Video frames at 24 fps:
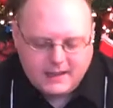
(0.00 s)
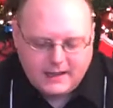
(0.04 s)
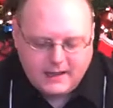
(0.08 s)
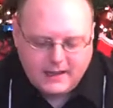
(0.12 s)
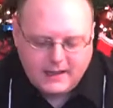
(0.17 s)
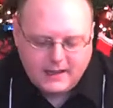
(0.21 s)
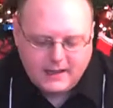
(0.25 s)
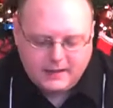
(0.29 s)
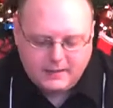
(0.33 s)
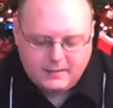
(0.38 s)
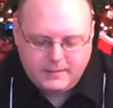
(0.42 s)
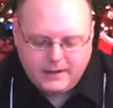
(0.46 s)

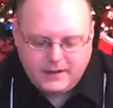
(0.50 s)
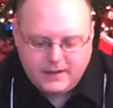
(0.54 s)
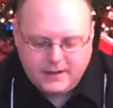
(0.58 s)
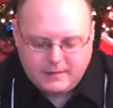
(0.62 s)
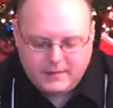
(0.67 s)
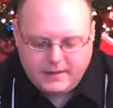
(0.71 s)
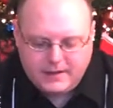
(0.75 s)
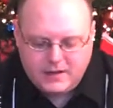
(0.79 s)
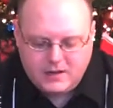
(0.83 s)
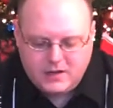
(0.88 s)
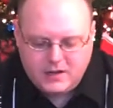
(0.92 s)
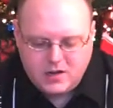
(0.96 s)
Uh, let me get
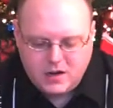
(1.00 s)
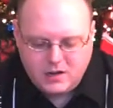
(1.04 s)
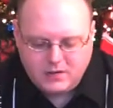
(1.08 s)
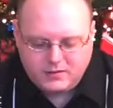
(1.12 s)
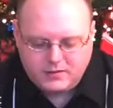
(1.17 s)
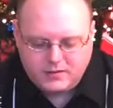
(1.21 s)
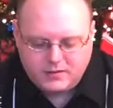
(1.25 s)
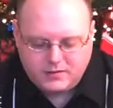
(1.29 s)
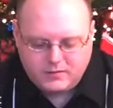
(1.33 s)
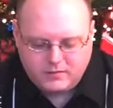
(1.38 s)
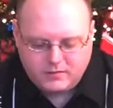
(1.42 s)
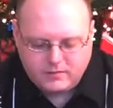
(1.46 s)
my
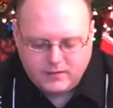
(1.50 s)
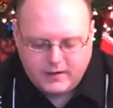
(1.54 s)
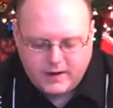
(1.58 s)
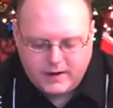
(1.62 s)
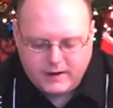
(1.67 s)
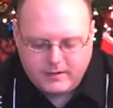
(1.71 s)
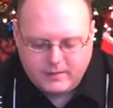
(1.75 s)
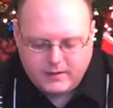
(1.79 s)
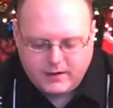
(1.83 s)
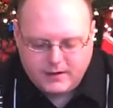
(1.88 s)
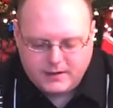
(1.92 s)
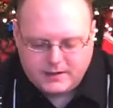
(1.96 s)
notes
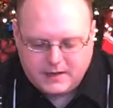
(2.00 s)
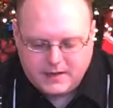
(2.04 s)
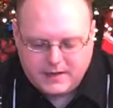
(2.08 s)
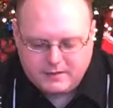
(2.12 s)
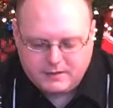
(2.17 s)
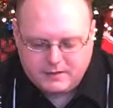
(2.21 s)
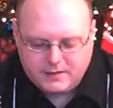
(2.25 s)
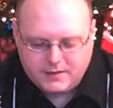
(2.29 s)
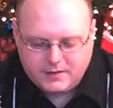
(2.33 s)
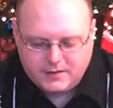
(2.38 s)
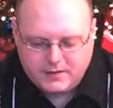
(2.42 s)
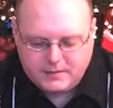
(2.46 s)
ready because I
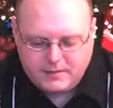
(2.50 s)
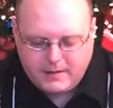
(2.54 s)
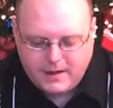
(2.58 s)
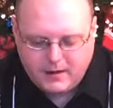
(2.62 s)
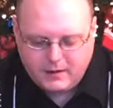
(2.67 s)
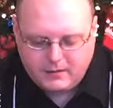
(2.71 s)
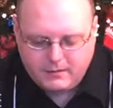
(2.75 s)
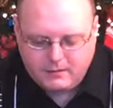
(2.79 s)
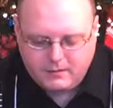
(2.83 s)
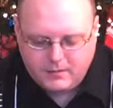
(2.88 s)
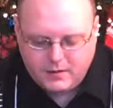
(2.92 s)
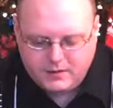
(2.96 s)
have notes
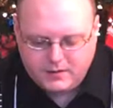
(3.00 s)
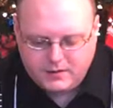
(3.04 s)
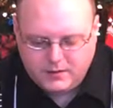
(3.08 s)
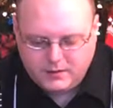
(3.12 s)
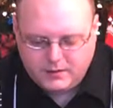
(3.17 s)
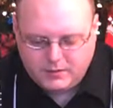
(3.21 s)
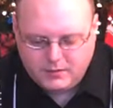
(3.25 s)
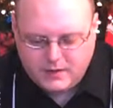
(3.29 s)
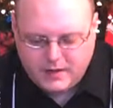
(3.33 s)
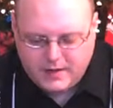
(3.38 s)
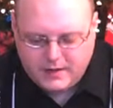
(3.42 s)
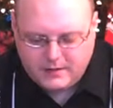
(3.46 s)
about most of
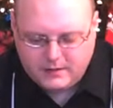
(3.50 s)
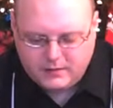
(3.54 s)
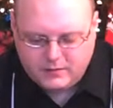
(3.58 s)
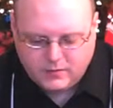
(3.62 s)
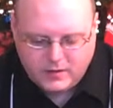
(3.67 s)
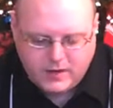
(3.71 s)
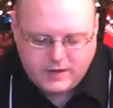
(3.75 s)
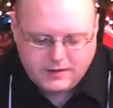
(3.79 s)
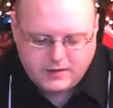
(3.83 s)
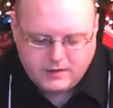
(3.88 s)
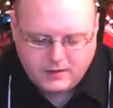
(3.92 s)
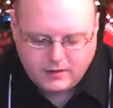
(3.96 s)
the wines.
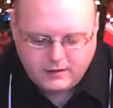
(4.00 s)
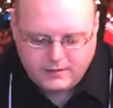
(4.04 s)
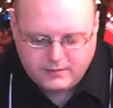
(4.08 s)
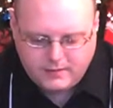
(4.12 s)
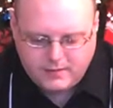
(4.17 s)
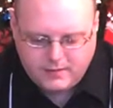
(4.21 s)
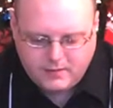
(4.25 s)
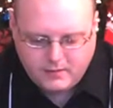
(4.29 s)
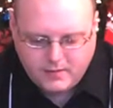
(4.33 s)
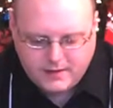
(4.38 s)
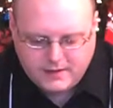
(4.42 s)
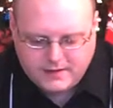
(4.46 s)
Well, actually, all
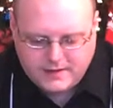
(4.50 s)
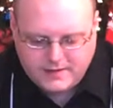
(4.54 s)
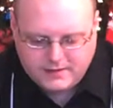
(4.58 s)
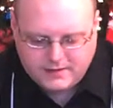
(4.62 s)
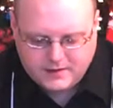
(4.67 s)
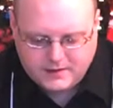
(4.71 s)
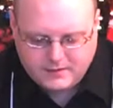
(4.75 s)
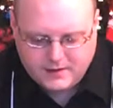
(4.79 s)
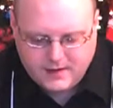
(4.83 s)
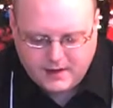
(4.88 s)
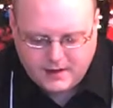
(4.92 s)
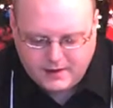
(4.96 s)
three of the wines have
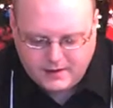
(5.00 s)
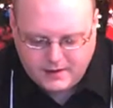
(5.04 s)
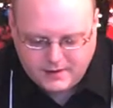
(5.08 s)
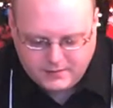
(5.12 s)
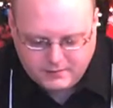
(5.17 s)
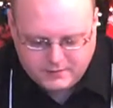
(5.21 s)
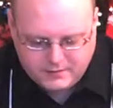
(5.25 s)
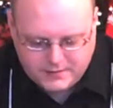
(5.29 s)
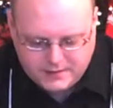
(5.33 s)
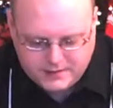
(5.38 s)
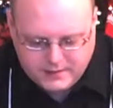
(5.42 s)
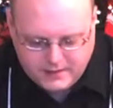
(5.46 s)
some kind of
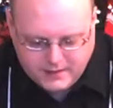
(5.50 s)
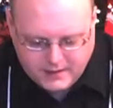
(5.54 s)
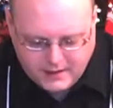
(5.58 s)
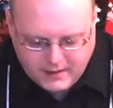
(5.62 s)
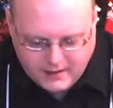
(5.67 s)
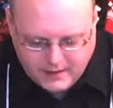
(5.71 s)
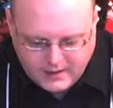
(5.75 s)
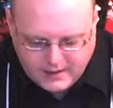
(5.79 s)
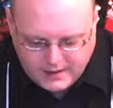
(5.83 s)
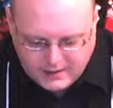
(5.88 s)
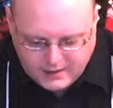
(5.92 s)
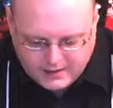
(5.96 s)
notes.
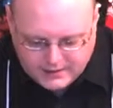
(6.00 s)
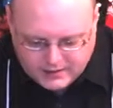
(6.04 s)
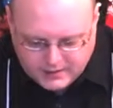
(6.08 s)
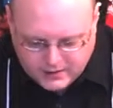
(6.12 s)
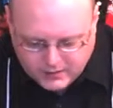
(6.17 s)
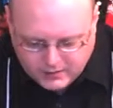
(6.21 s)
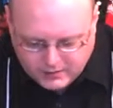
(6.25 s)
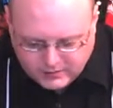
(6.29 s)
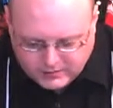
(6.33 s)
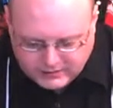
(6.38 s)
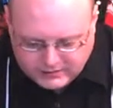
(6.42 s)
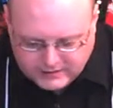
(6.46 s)

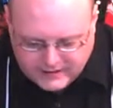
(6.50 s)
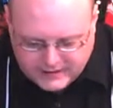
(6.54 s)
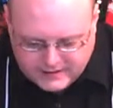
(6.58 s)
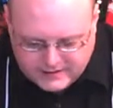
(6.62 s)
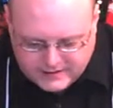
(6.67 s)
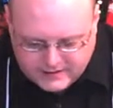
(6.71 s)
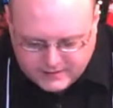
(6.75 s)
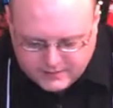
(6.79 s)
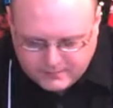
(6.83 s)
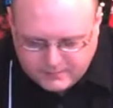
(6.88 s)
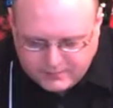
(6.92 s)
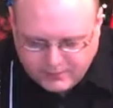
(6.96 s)
So
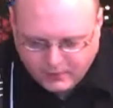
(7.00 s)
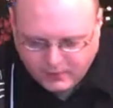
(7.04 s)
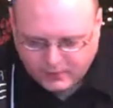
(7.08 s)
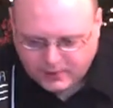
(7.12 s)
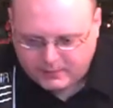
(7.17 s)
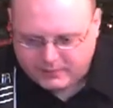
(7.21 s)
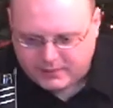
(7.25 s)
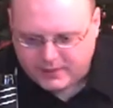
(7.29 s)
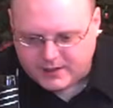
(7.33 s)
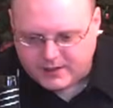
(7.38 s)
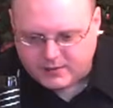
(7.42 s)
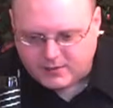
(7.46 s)
let's pull
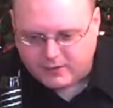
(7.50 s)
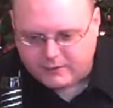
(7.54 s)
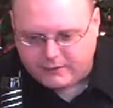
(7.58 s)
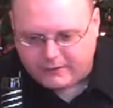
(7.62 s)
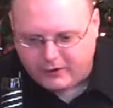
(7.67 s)
up this one.